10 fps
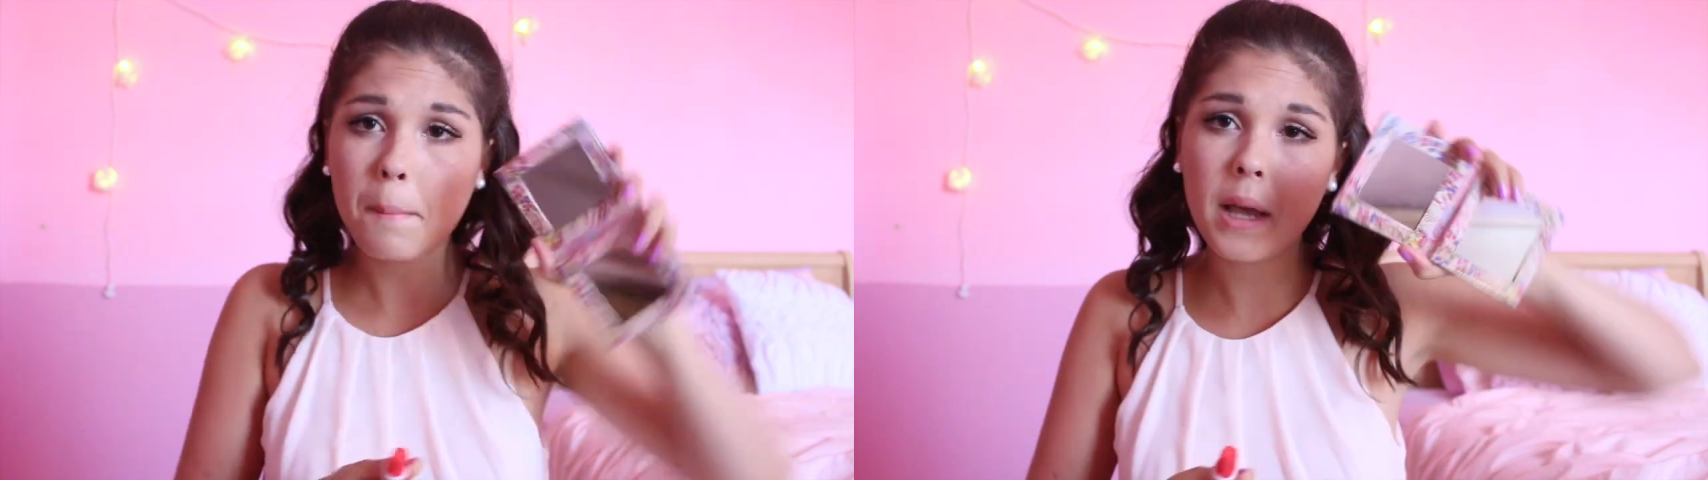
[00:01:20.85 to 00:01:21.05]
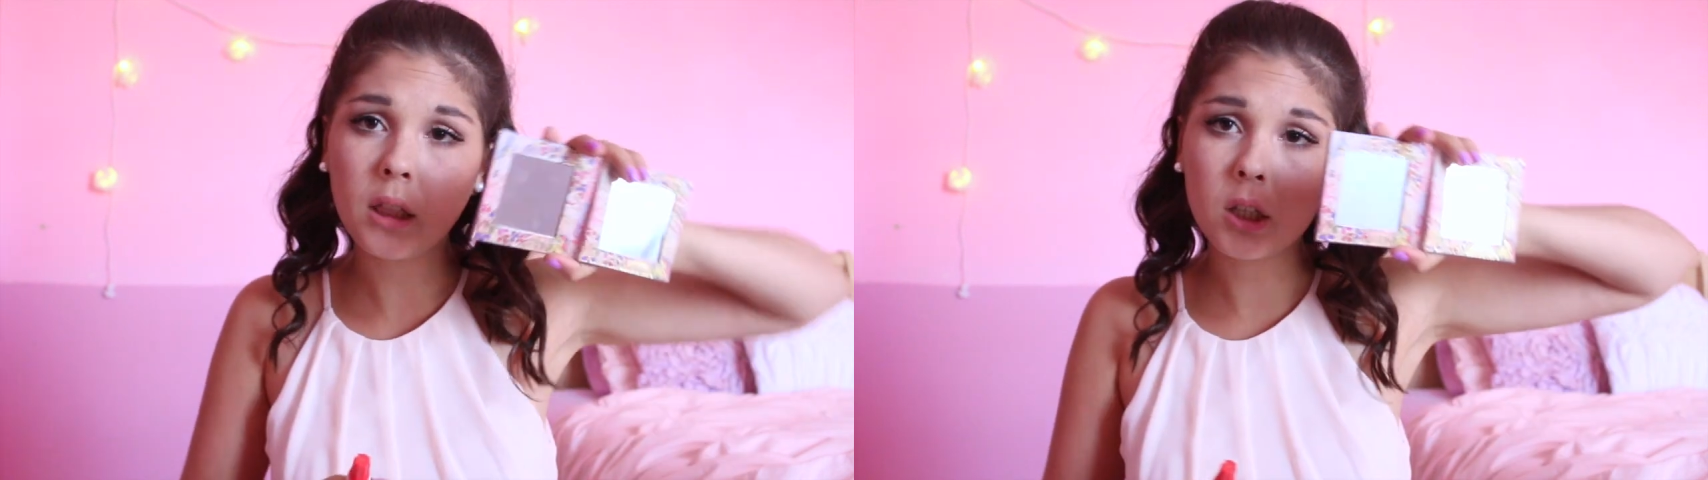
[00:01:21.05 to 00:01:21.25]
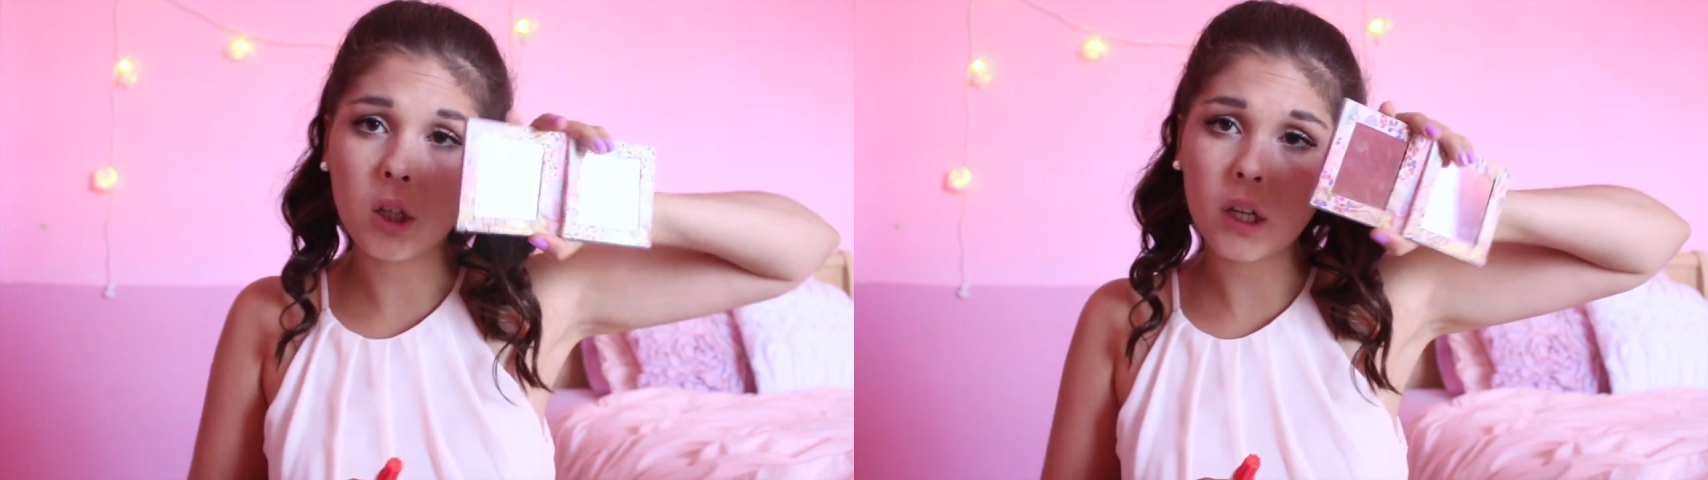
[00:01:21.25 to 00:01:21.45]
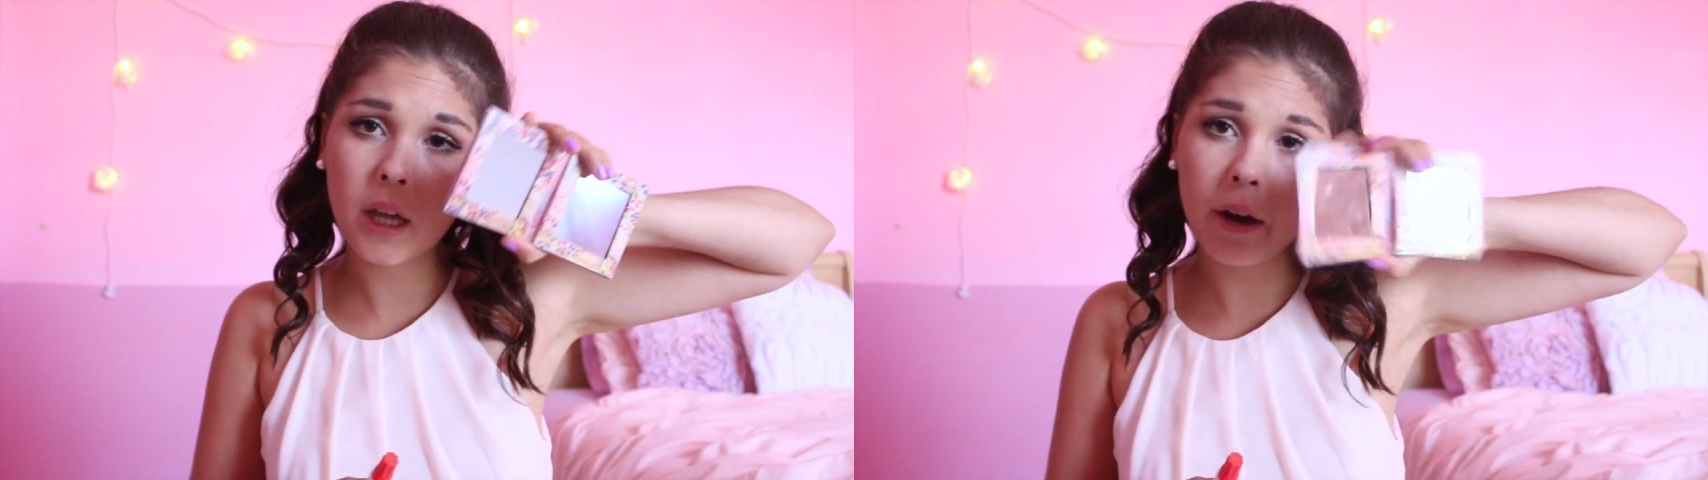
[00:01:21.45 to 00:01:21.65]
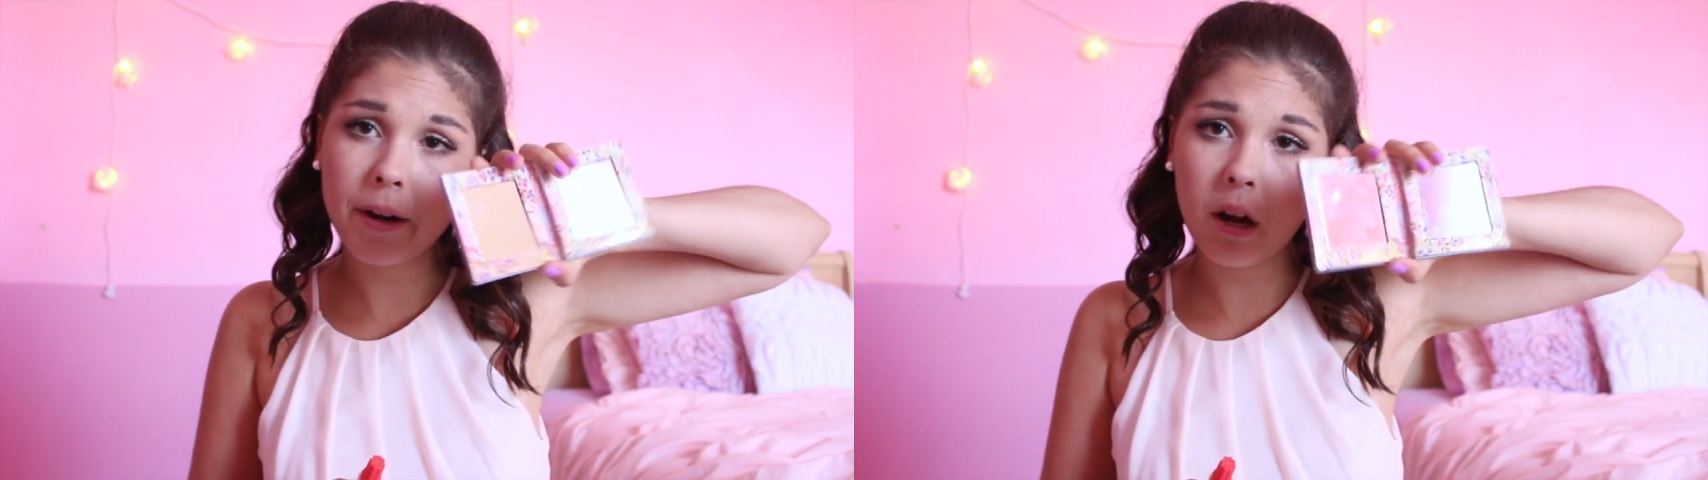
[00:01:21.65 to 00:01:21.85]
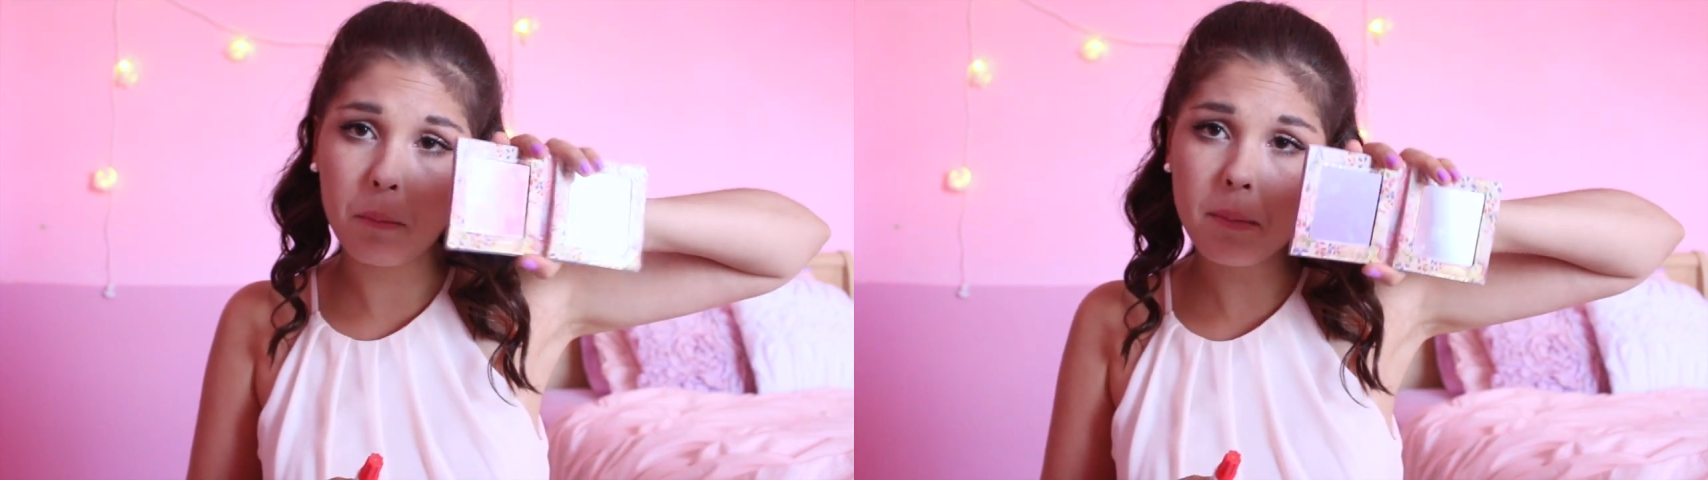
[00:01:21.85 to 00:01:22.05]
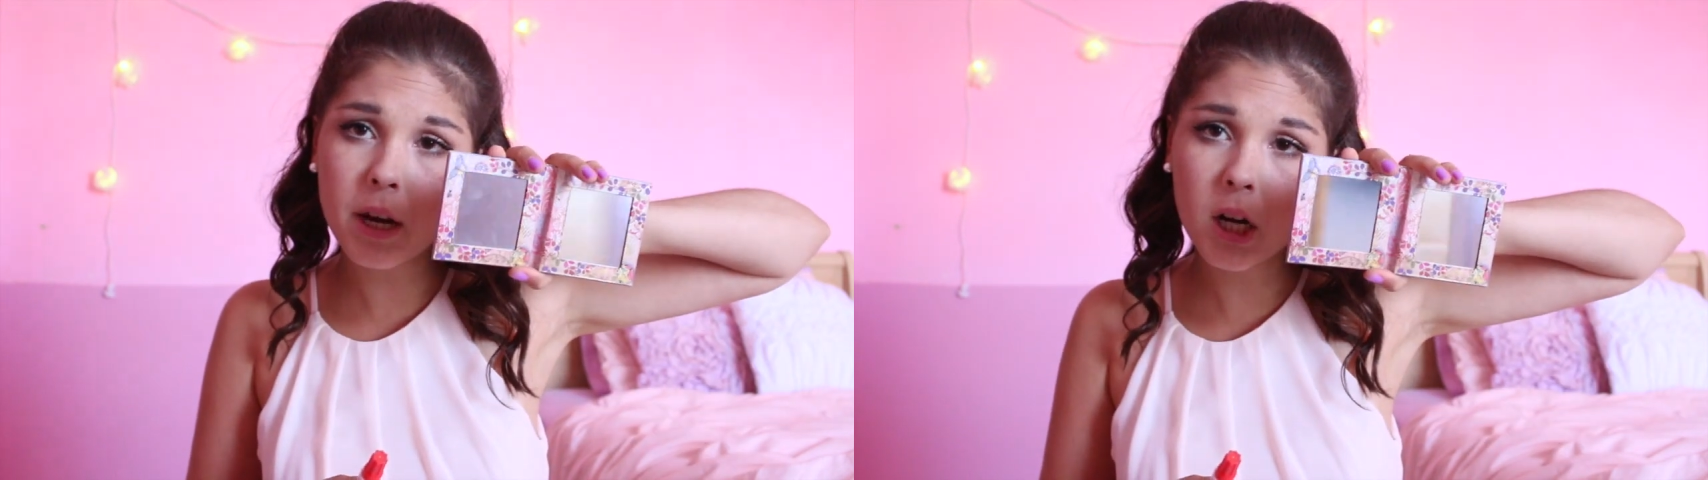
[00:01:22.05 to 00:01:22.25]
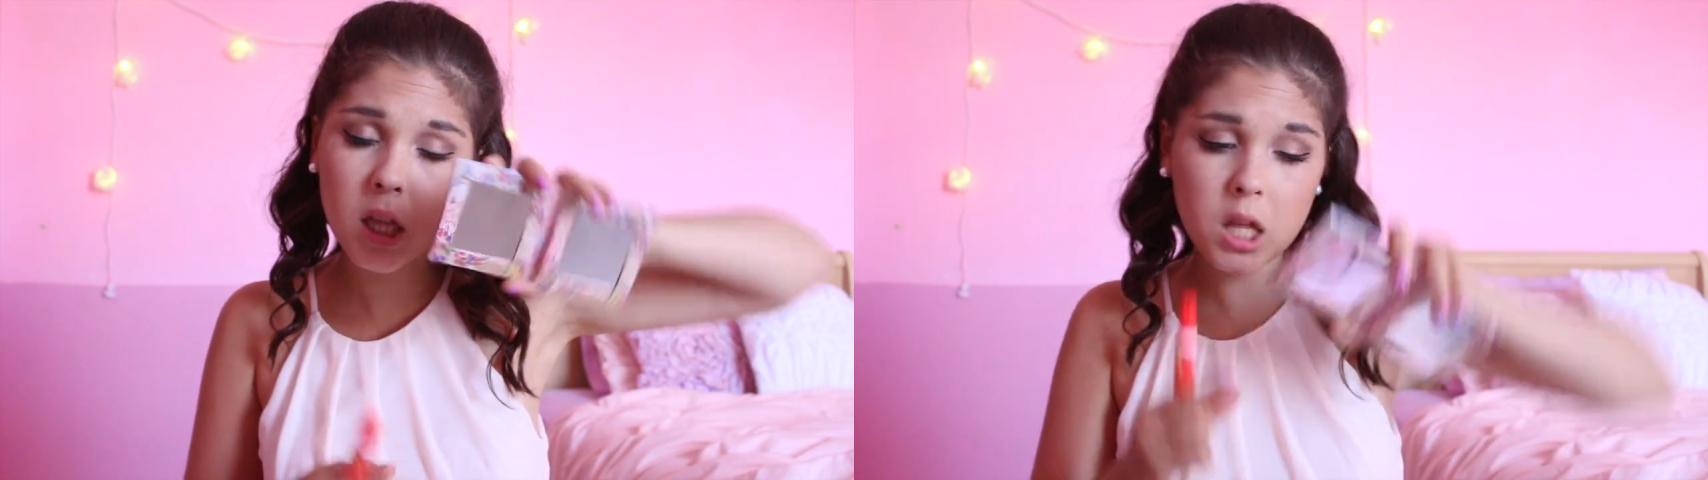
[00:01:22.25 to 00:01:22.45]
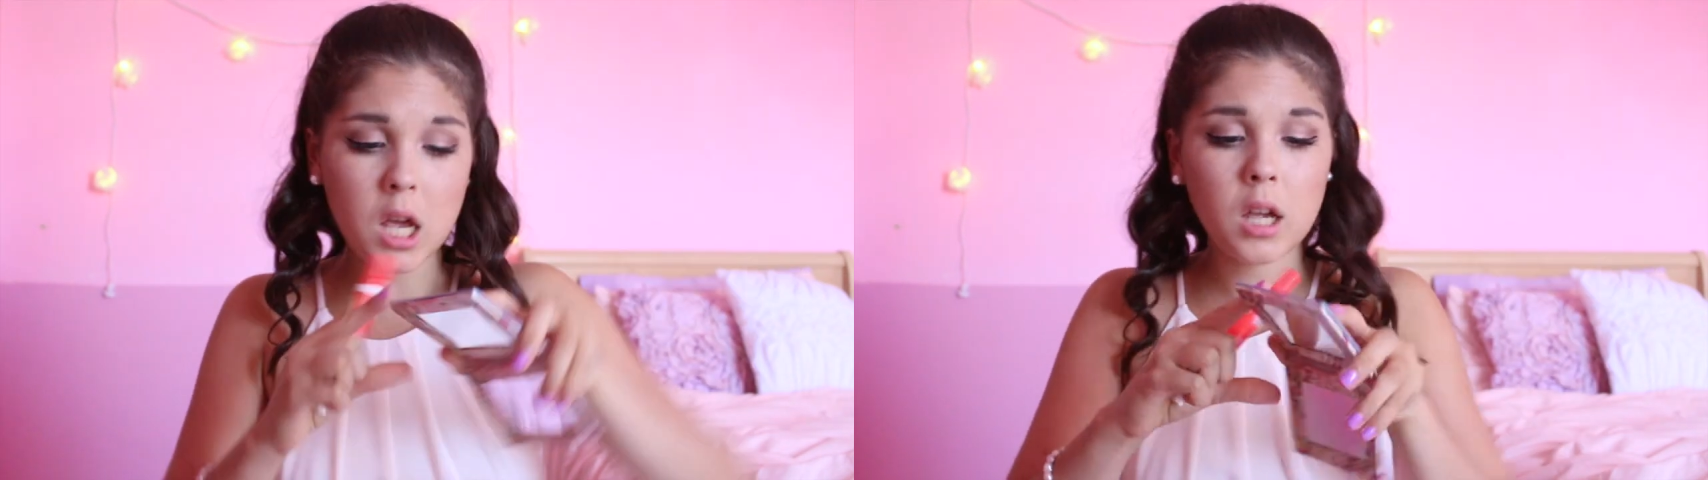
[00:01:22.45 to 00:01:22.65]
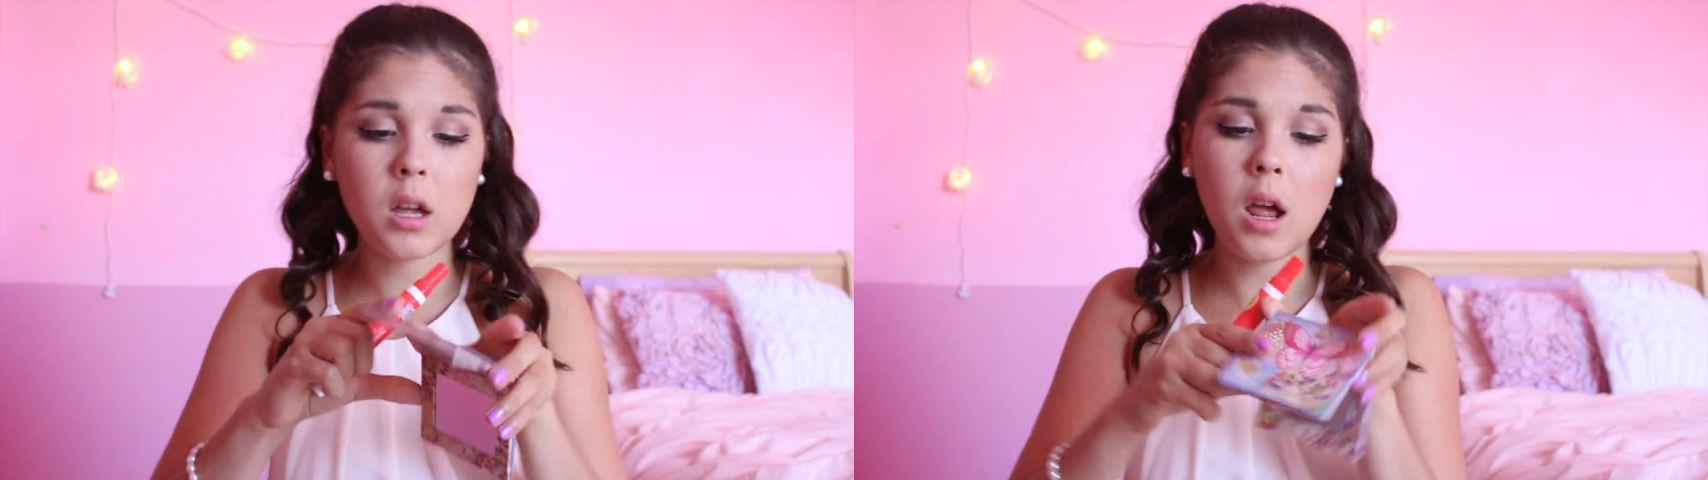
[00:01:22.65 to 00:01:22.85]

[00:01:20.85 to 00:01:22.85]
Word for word: my little carry-on mirror thing,